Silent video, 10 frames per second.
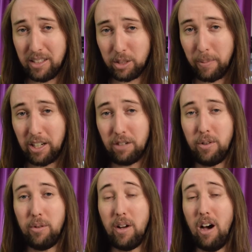this
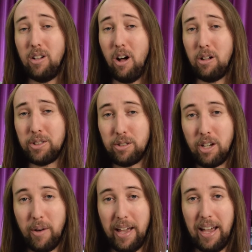microphone, I'll also
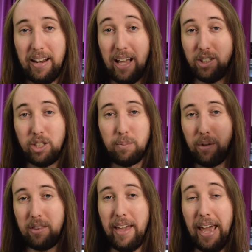go ahead and just
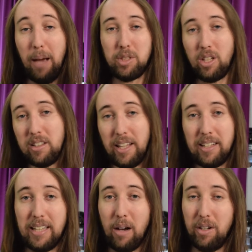put the Amazon
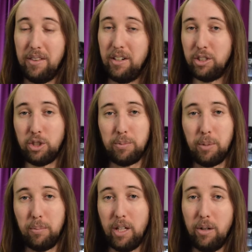link down in the
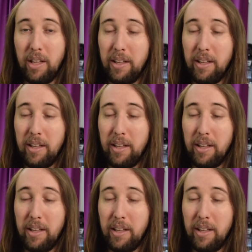description below